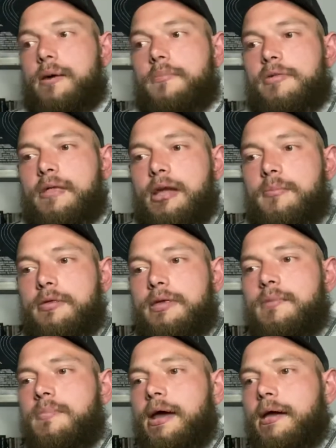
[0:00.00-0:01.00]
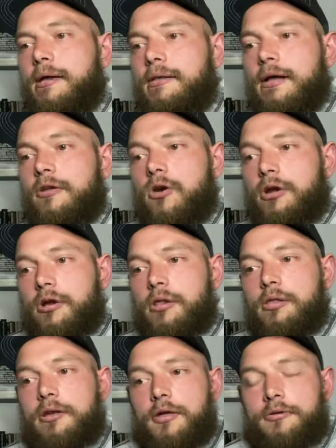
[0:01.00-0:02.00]
his name is, he made an article
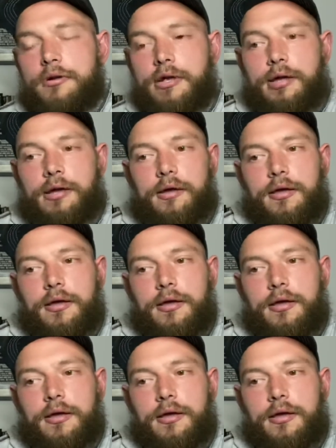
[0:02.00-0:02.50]
the other day,